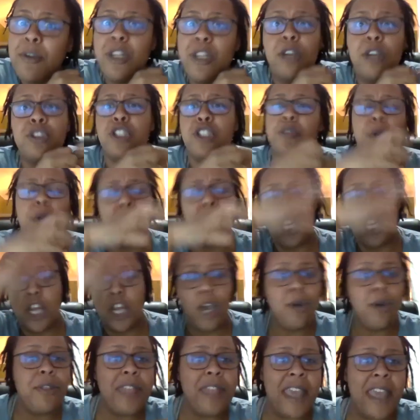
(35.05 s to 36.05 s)
We don't just want to
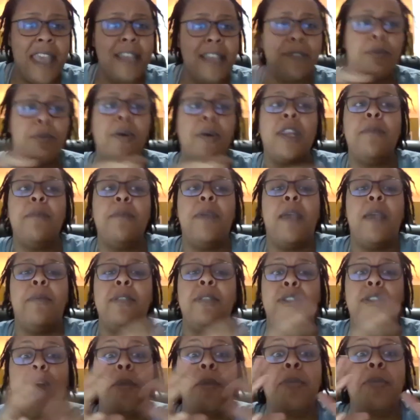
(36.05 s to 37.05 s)
know things, we want to be
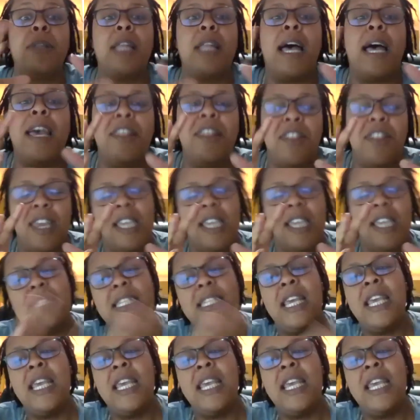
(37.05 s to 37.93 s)
able to apply things.